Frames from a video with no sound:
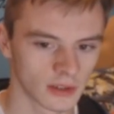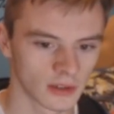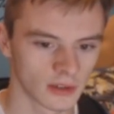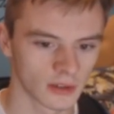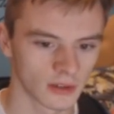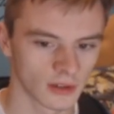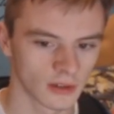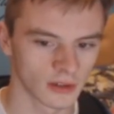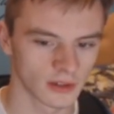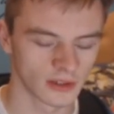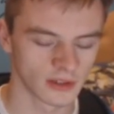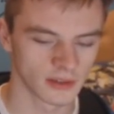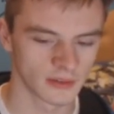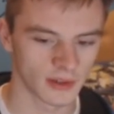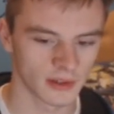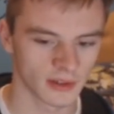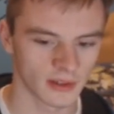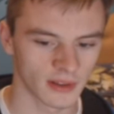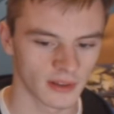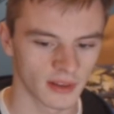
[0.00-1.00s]
Curtain
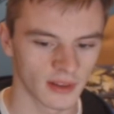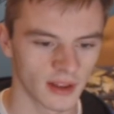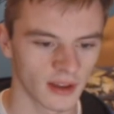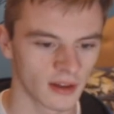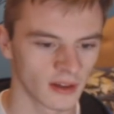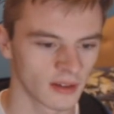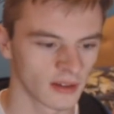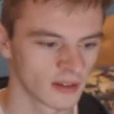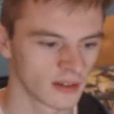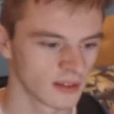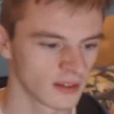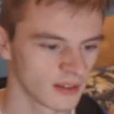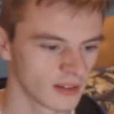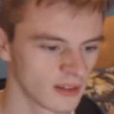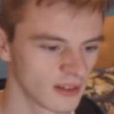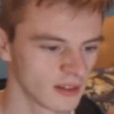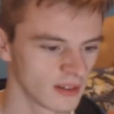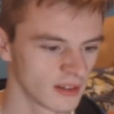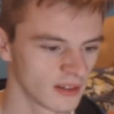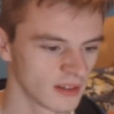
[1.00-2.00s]
up there.
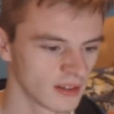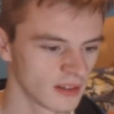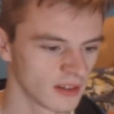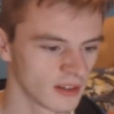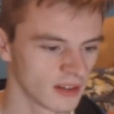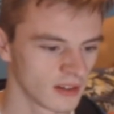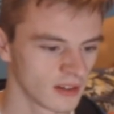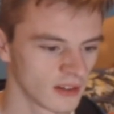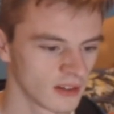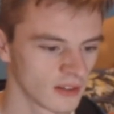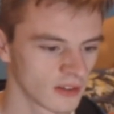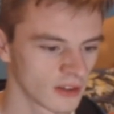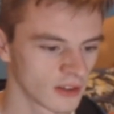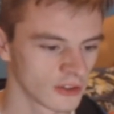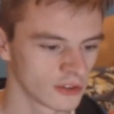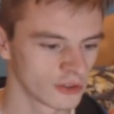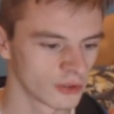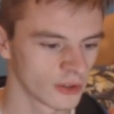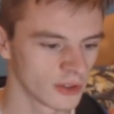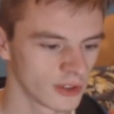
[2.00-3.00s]

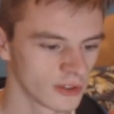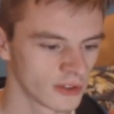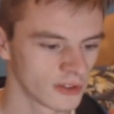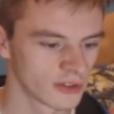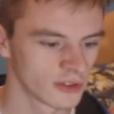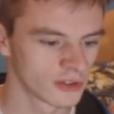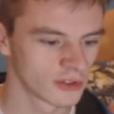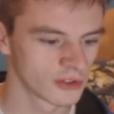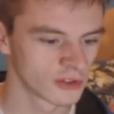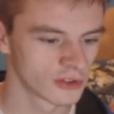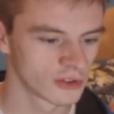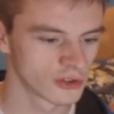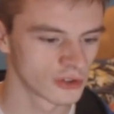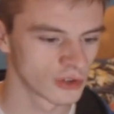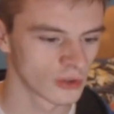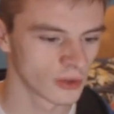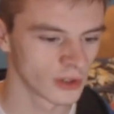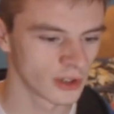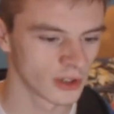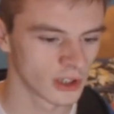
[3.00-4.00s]
I'll join
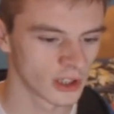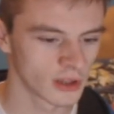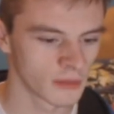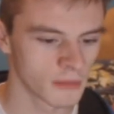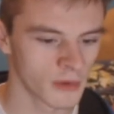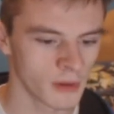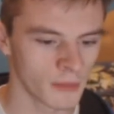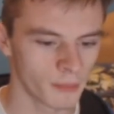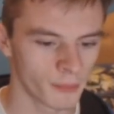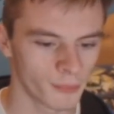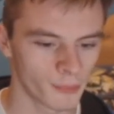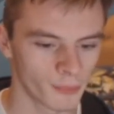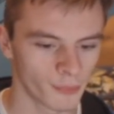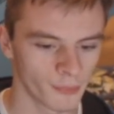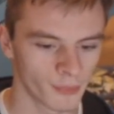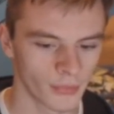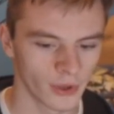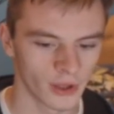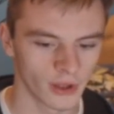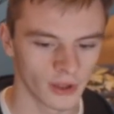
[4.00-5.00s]
them up
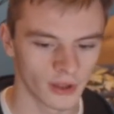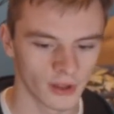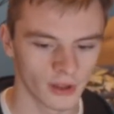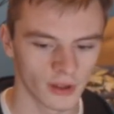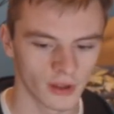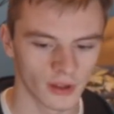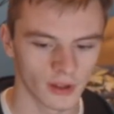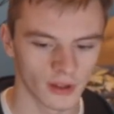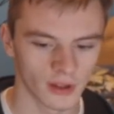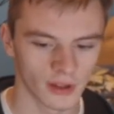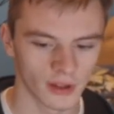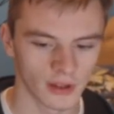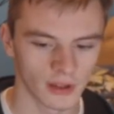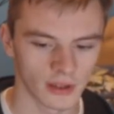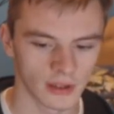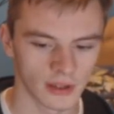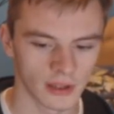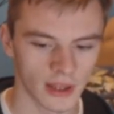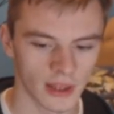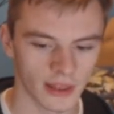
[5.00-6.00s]

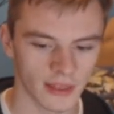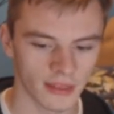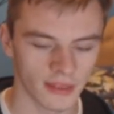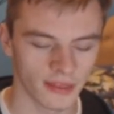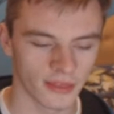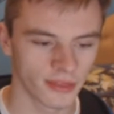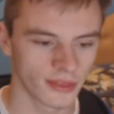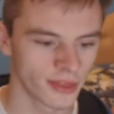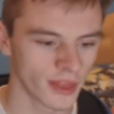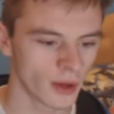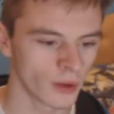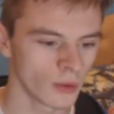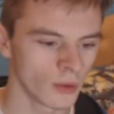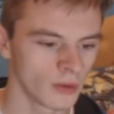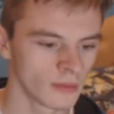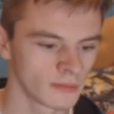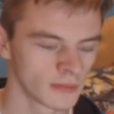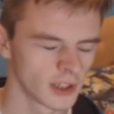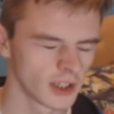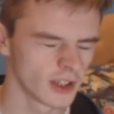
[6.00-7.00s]
like so.
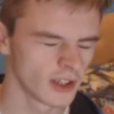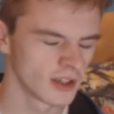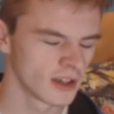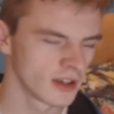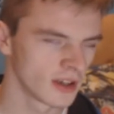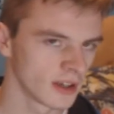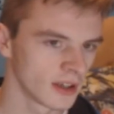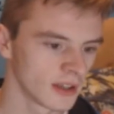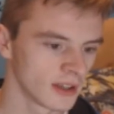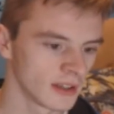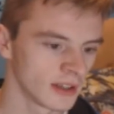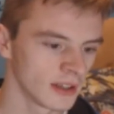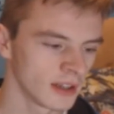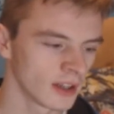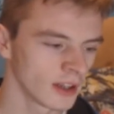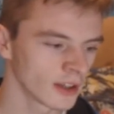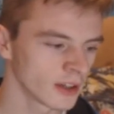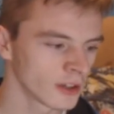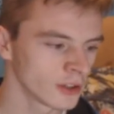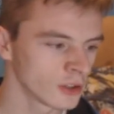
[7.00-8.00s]
Then
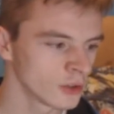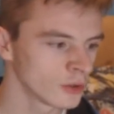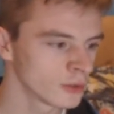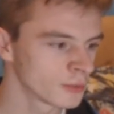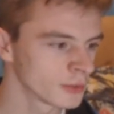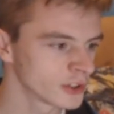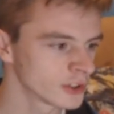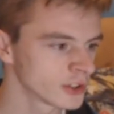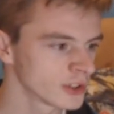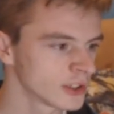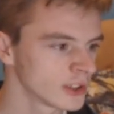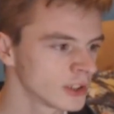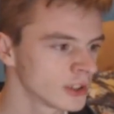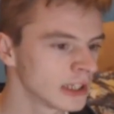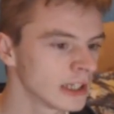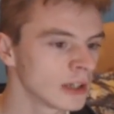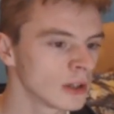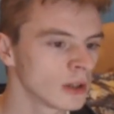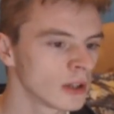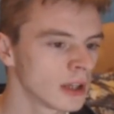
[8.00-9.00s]
all I gotta do is put you in
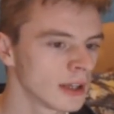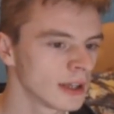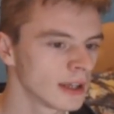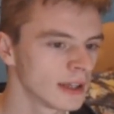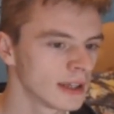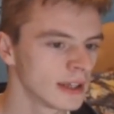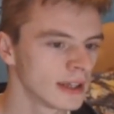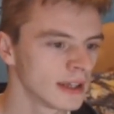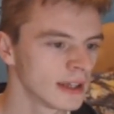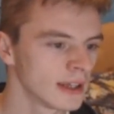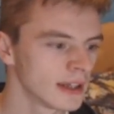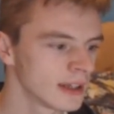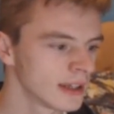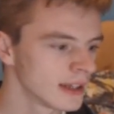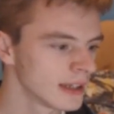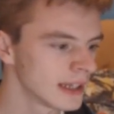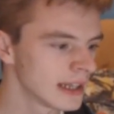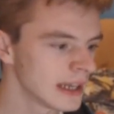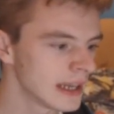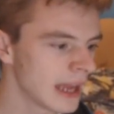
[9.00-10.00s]
your little
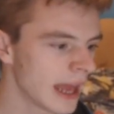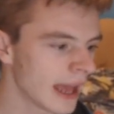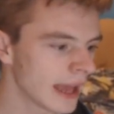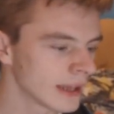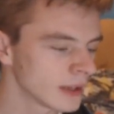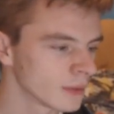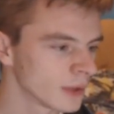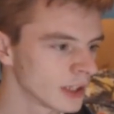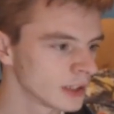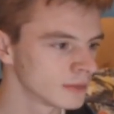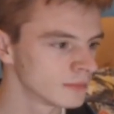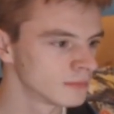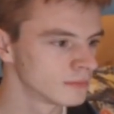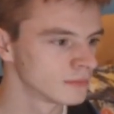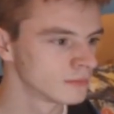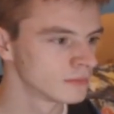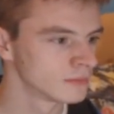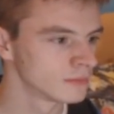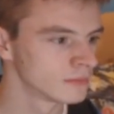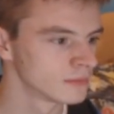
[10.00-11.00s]
light. Well,
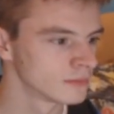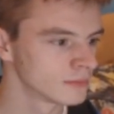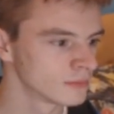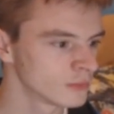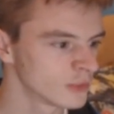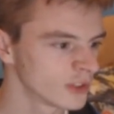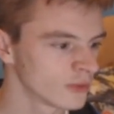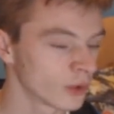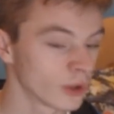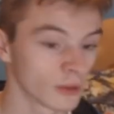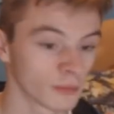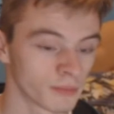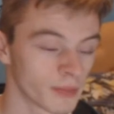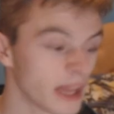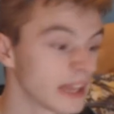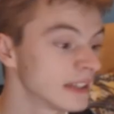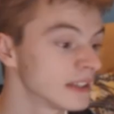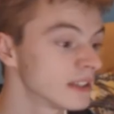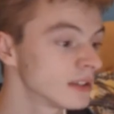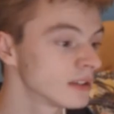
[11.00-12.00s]
we want to
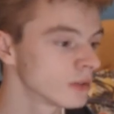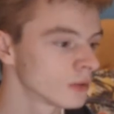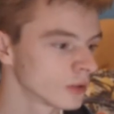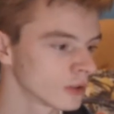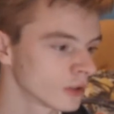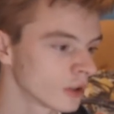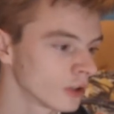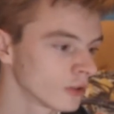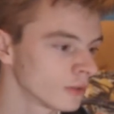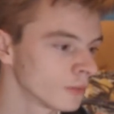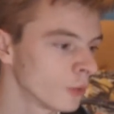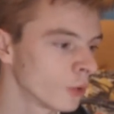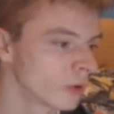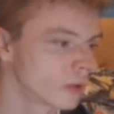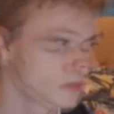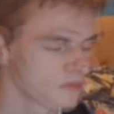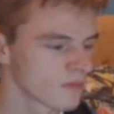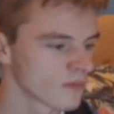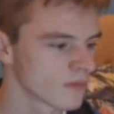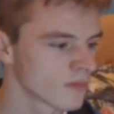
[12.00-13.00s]
paint this or color it
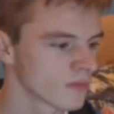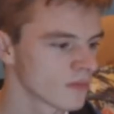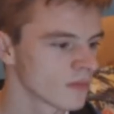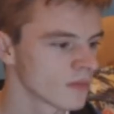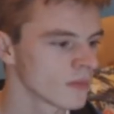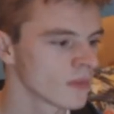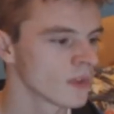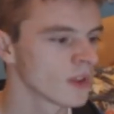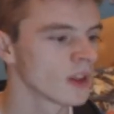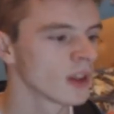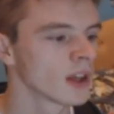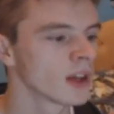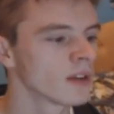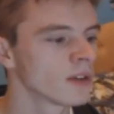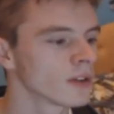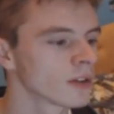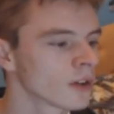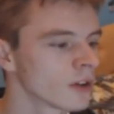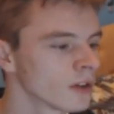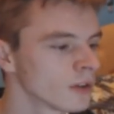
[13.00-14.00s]
more.
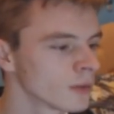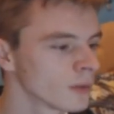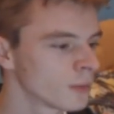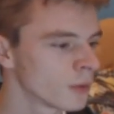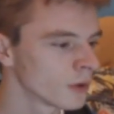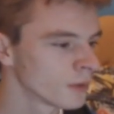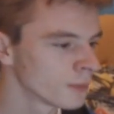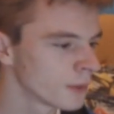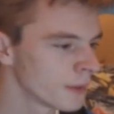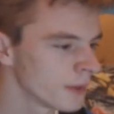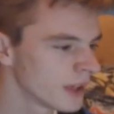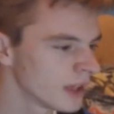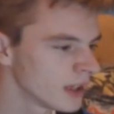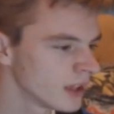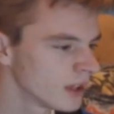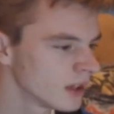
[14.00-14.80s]
Here's the curtains, we put maybe.